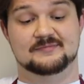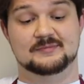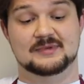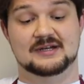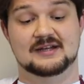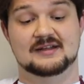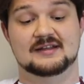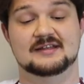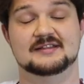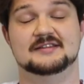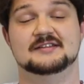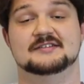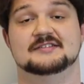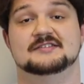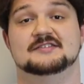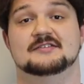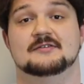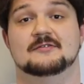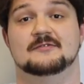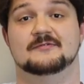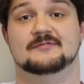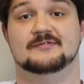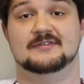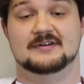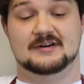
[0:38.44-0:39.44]
milliliters
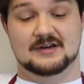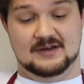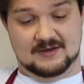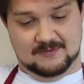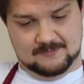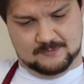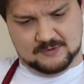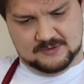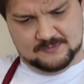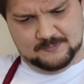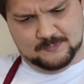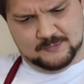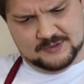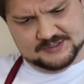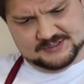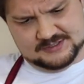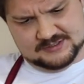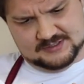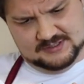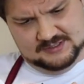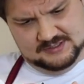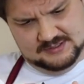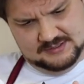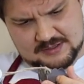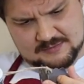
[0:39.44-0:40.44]
of warm
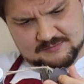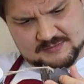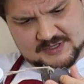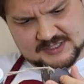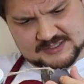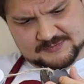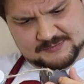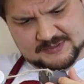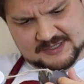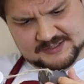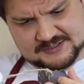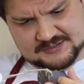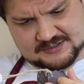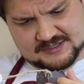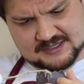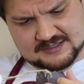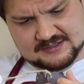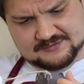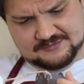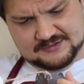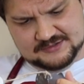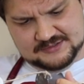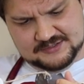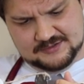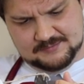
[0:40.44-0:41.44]
water, mix well
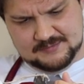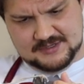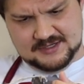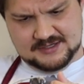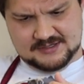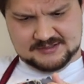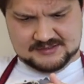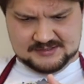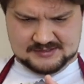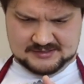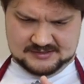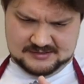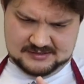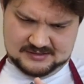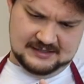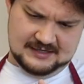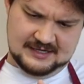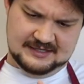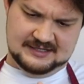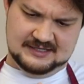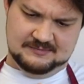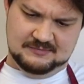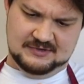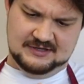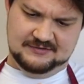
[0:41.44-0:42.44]
together for 2 minutes,
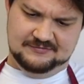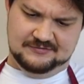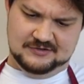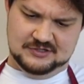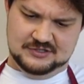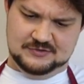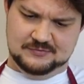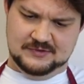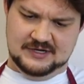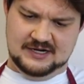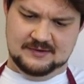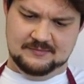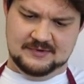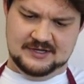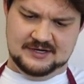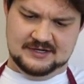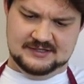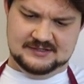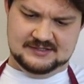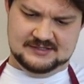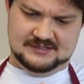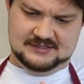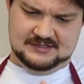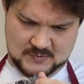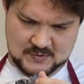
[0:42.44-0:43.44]
let it be for 20
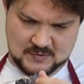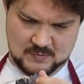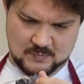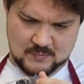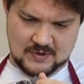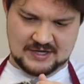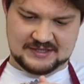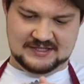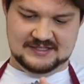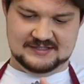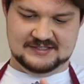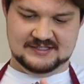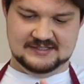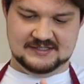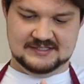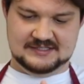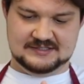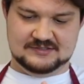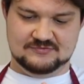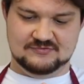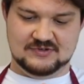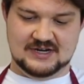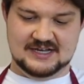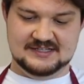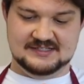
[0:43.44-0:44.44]
minutes, wait until it
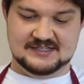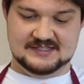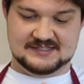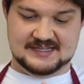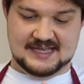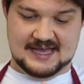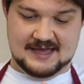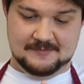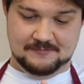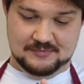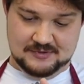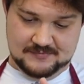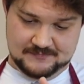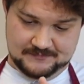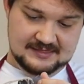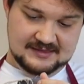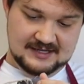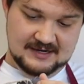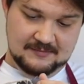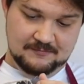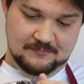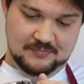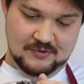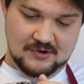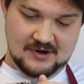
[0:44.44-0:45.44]
rises up, and
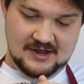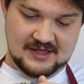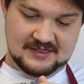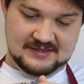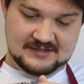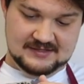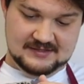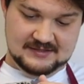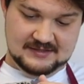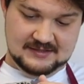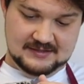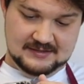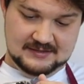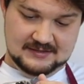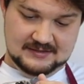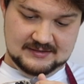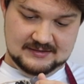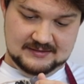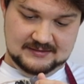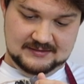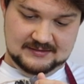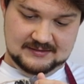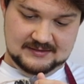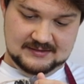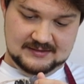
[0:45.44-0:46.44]
then put it
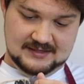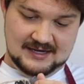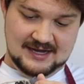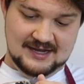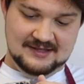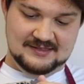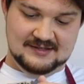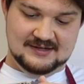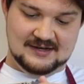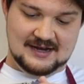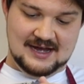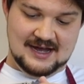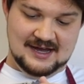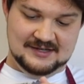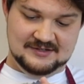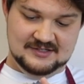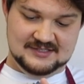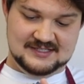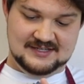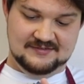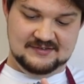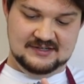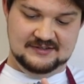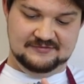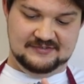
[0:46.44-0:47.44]
either
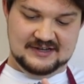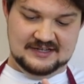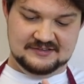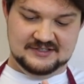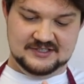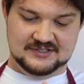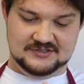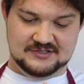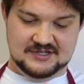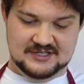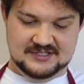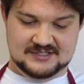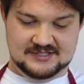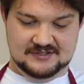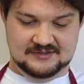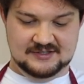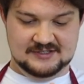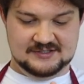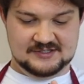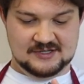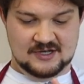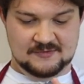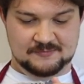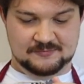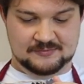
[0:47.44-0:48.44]
175 degrees on the
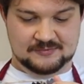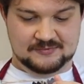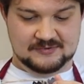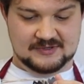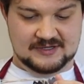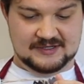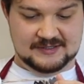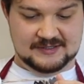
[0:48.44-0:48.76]
top